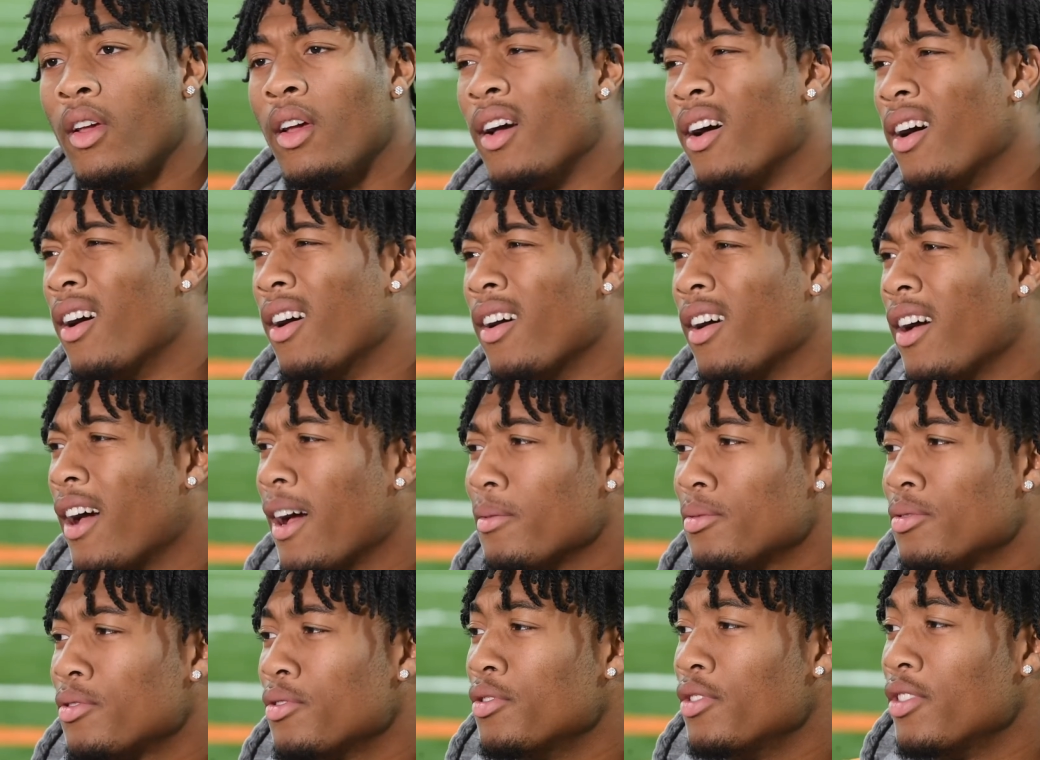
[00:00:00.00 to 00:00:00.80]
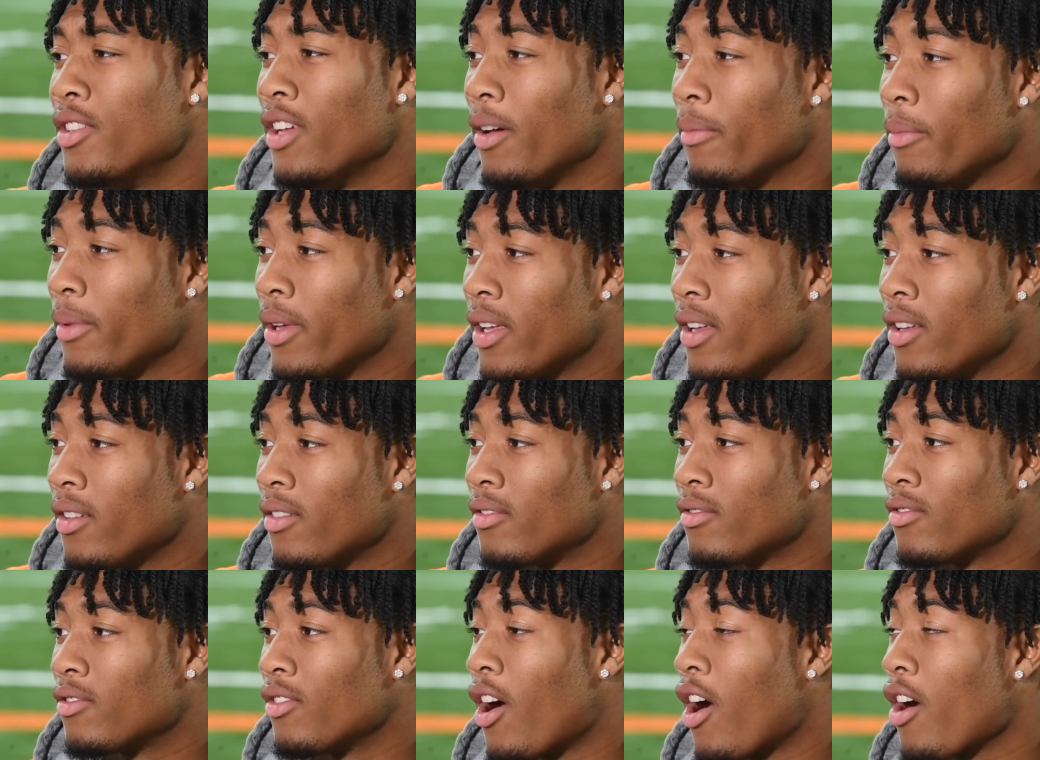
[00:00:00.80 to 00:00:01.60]
Absolutely. I mean,
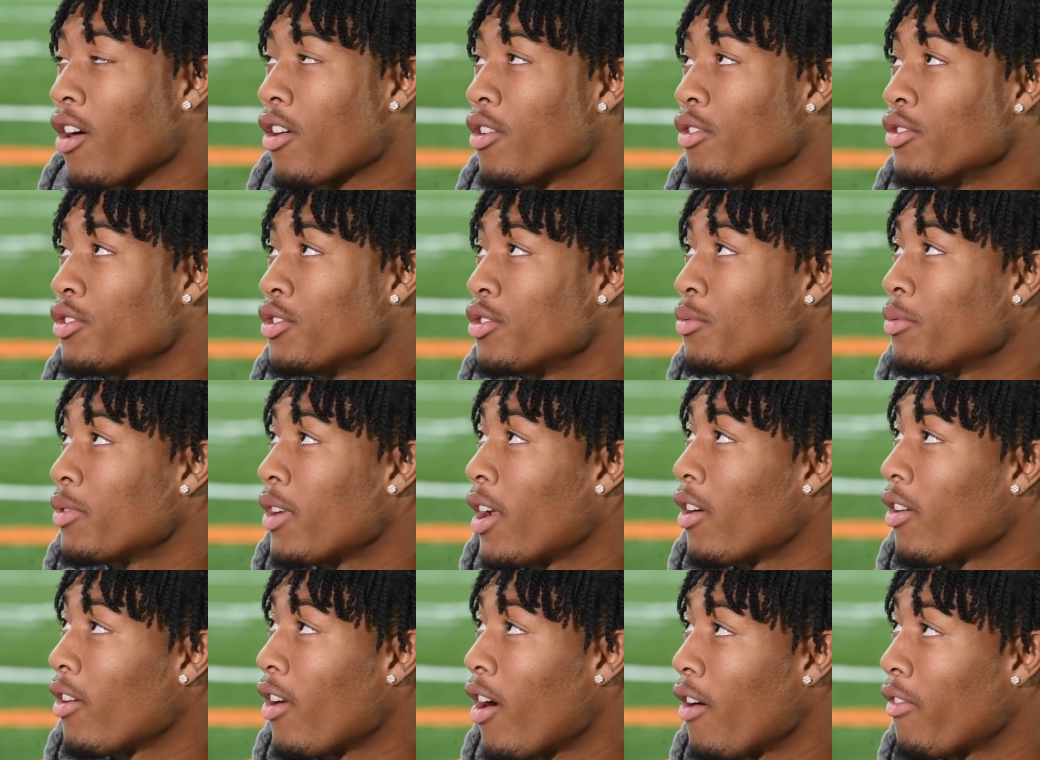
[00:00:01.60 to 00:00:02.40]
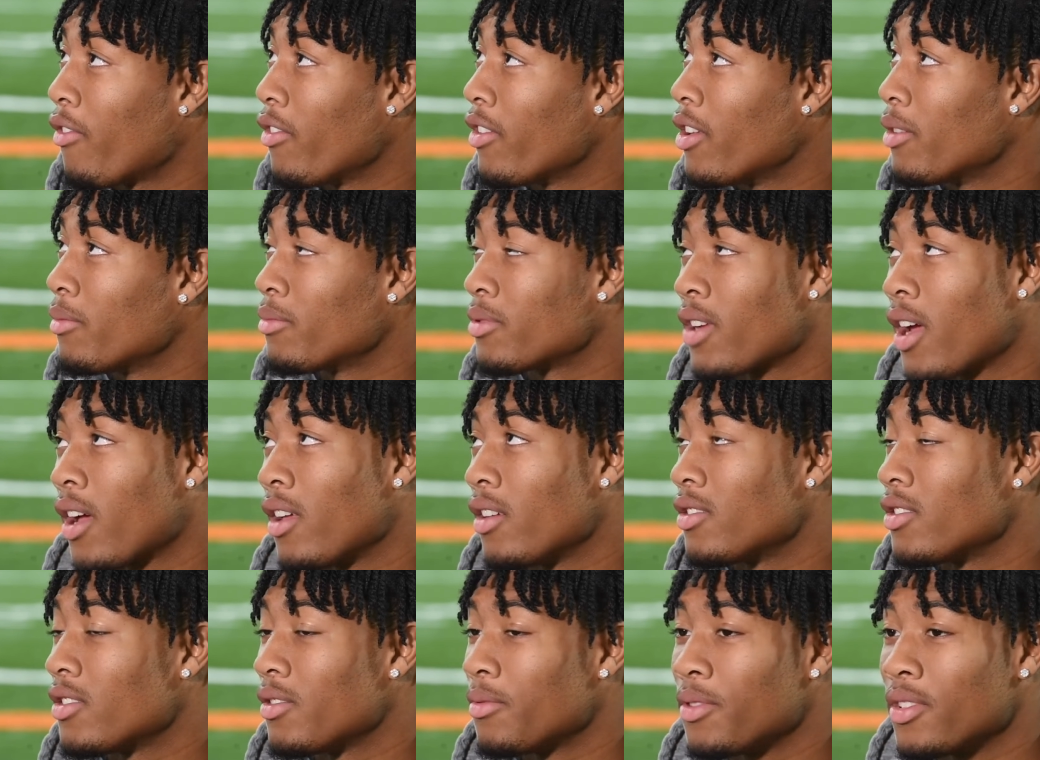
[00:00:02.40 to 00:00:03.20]
our coaches went out and offered them
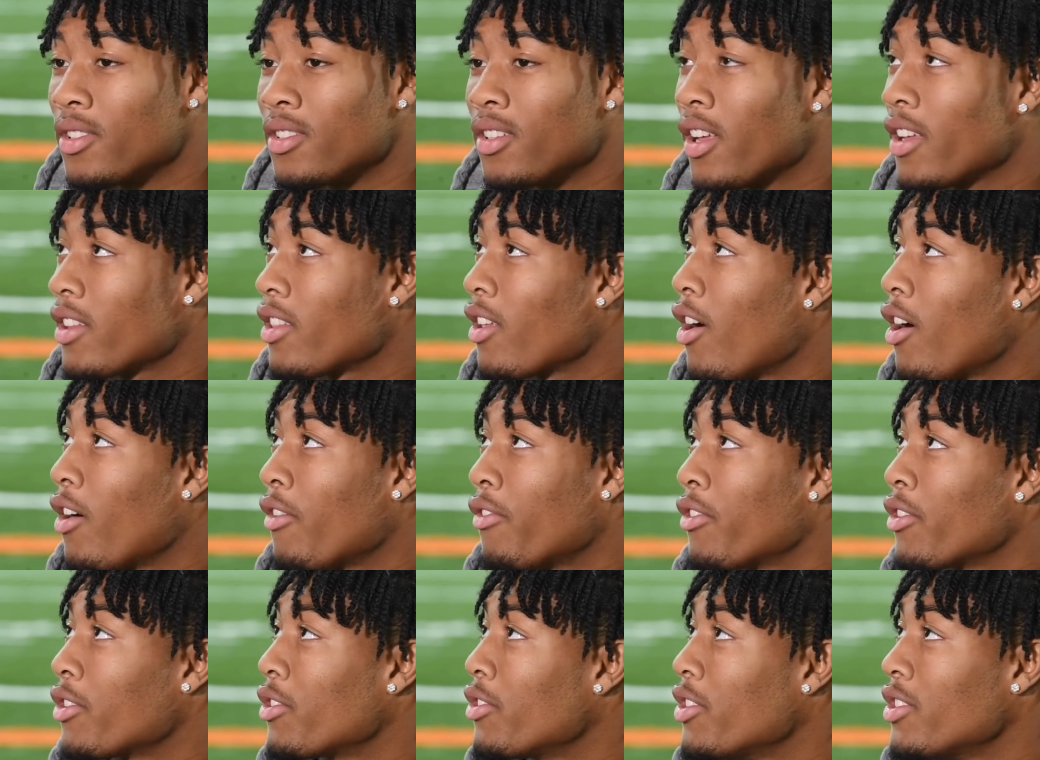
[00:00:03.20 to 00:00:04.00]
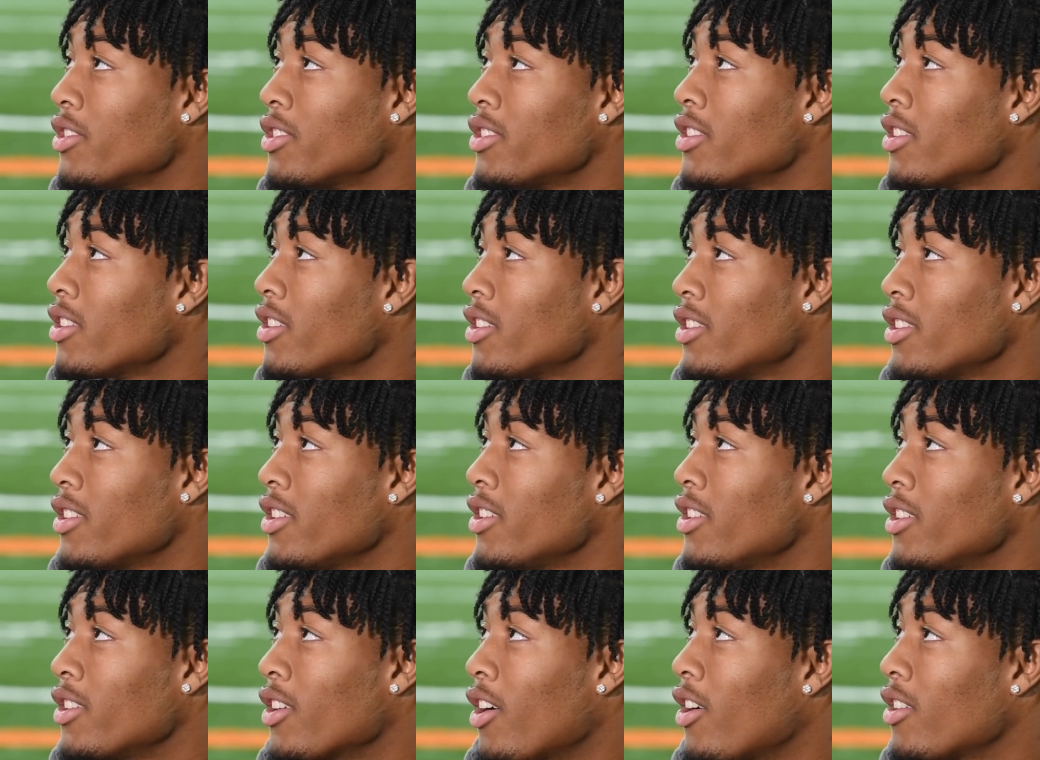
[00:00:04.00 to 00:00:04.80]
scholarships just like they offered Christian,
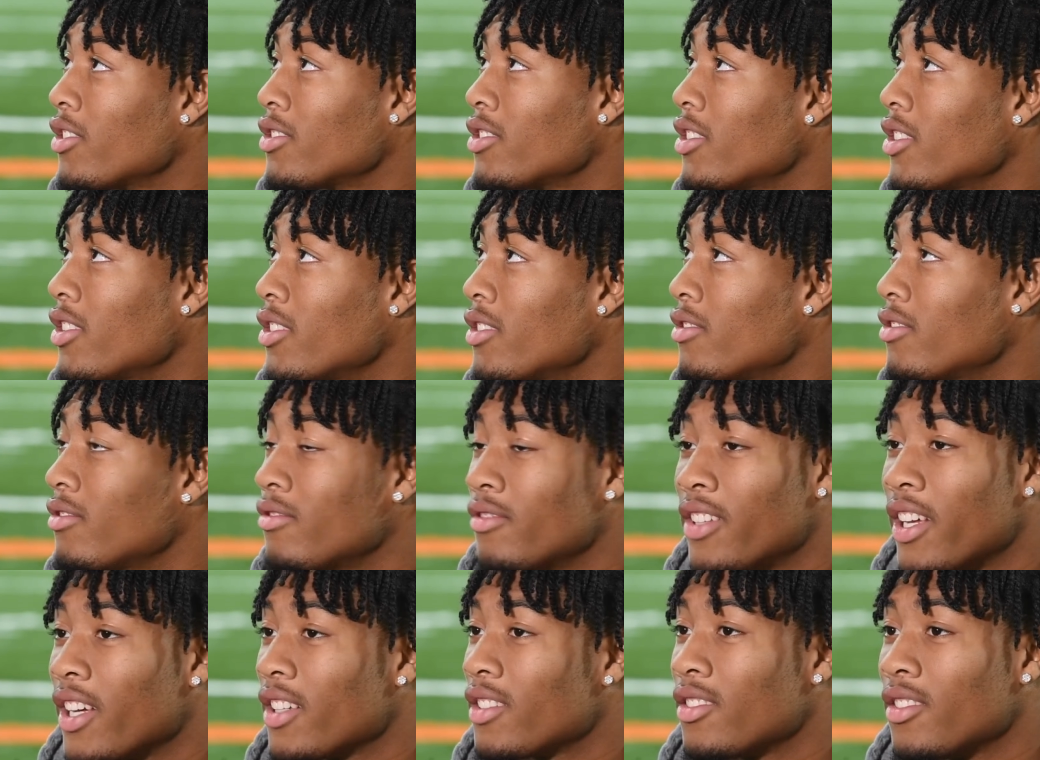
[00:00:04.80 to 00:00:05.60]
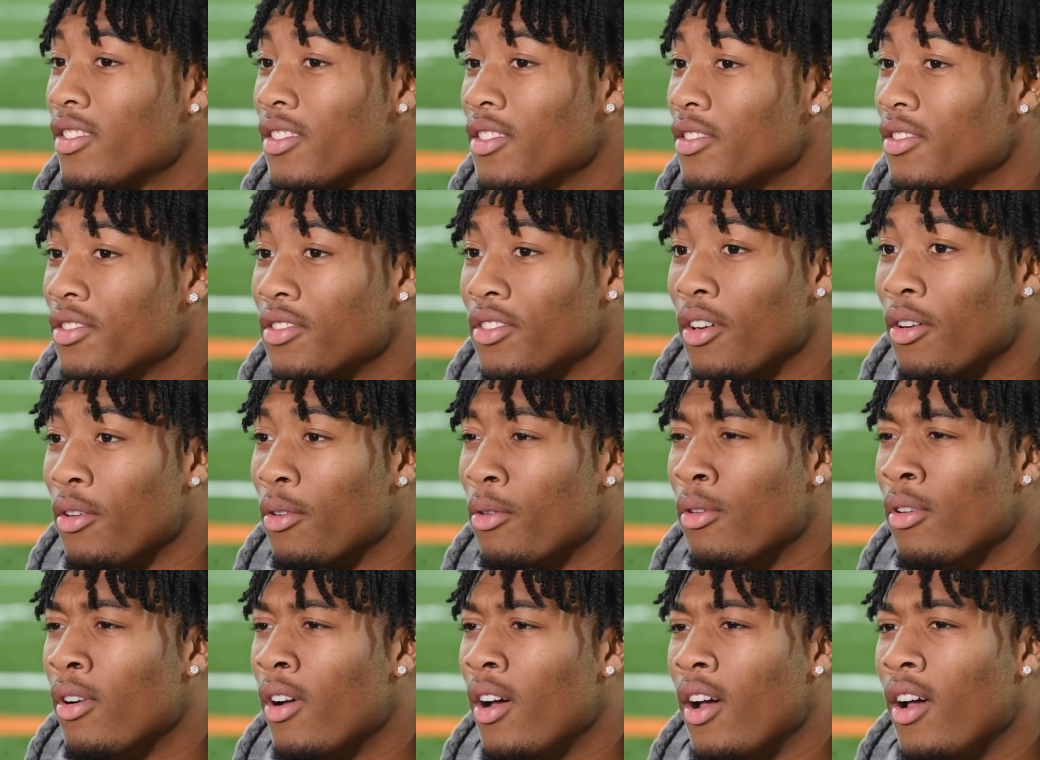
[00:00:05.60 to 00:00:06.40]
Klee, Austin, Dexter.
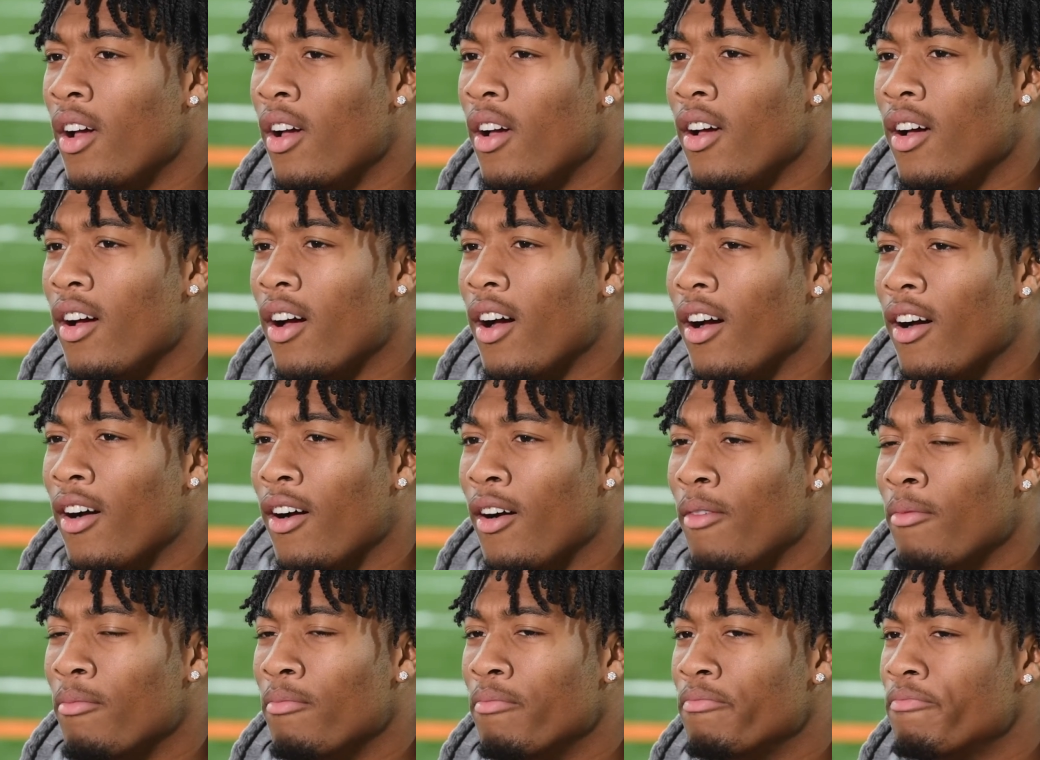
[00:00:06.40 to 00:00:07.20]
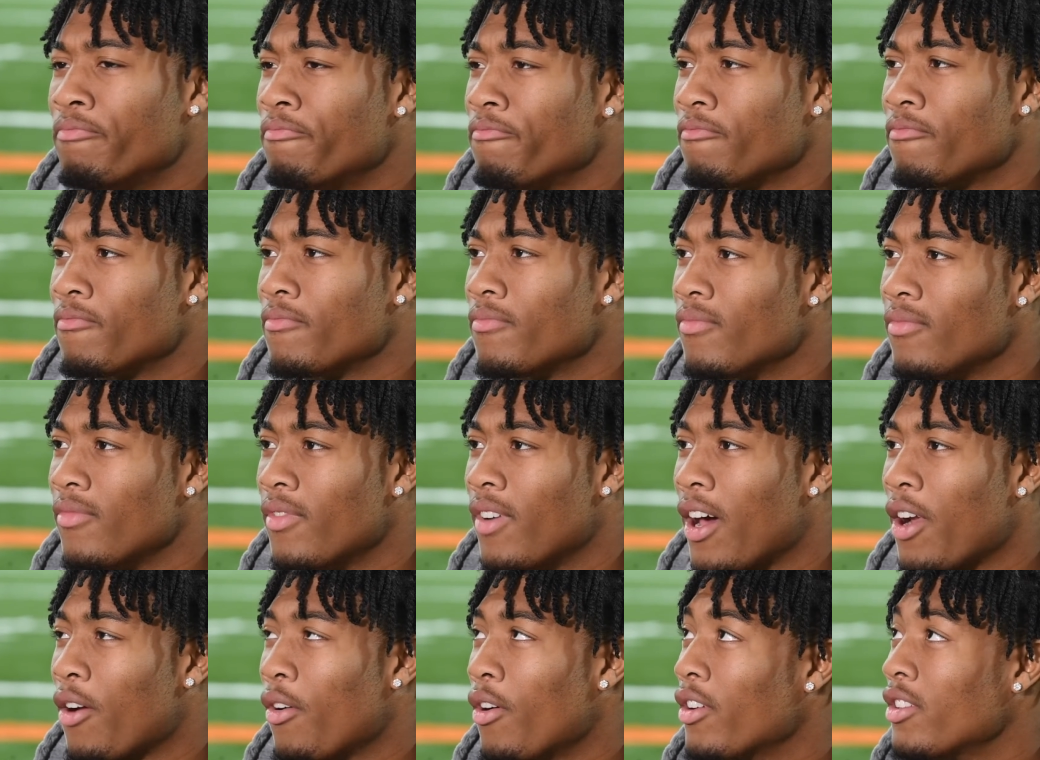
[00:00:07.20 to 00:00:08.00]
So
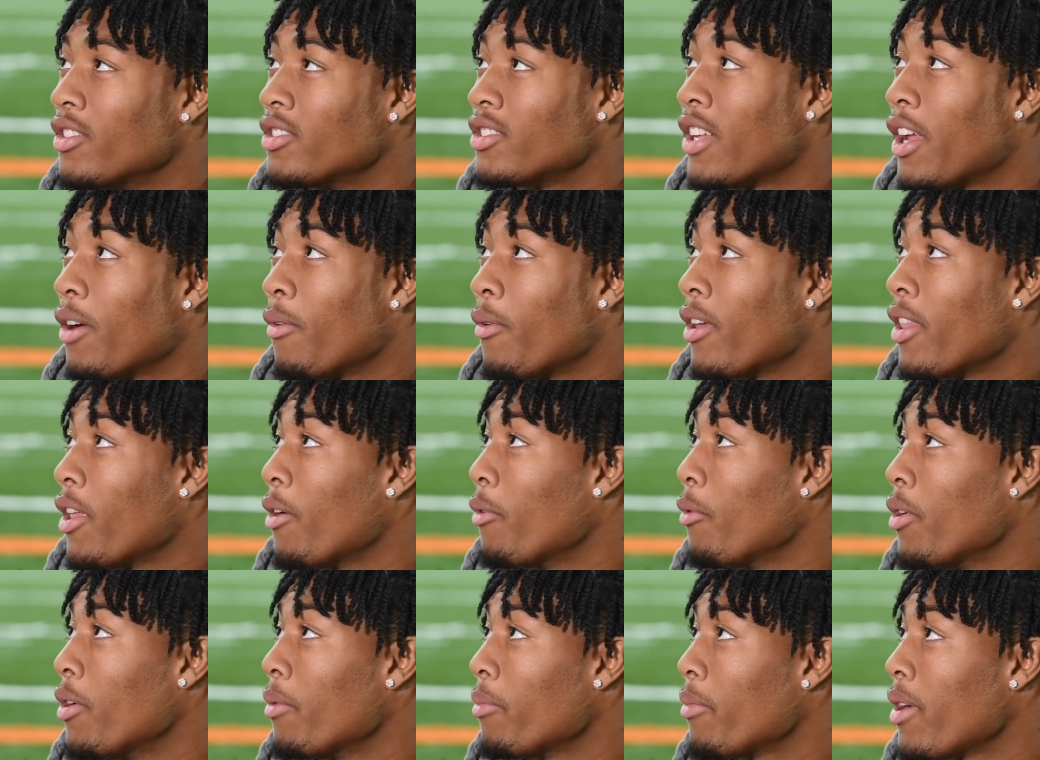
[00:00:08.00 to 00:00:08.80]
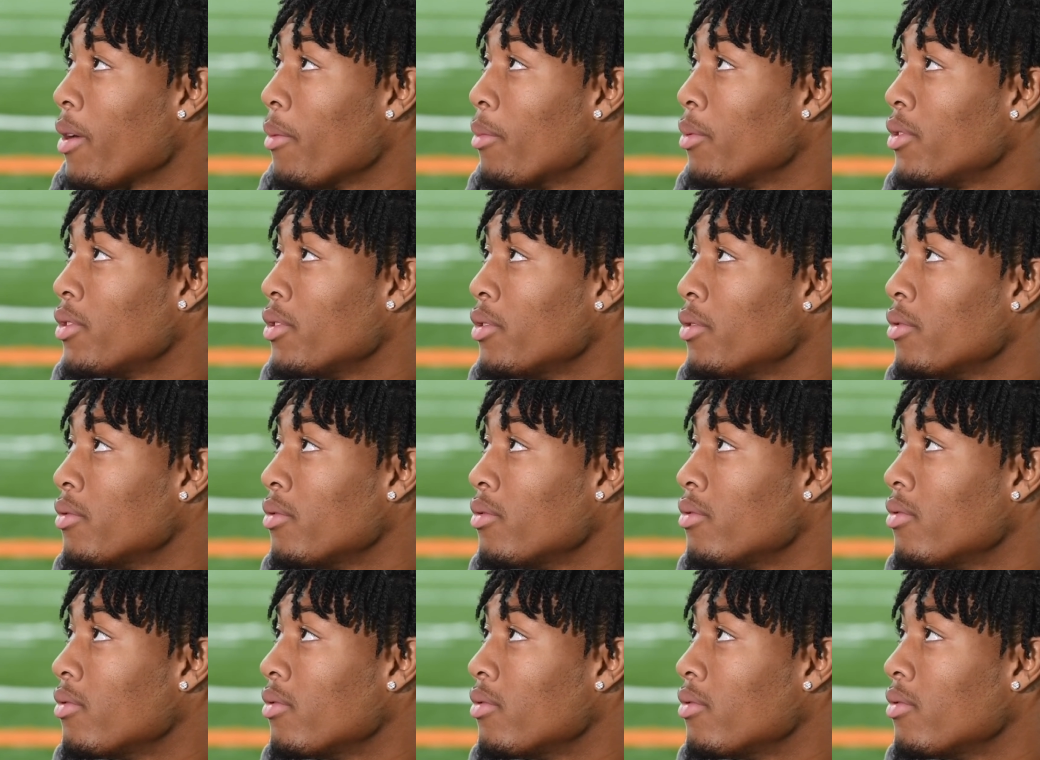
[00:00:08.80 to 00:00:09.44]
I don't understand why they wouldn't be able to.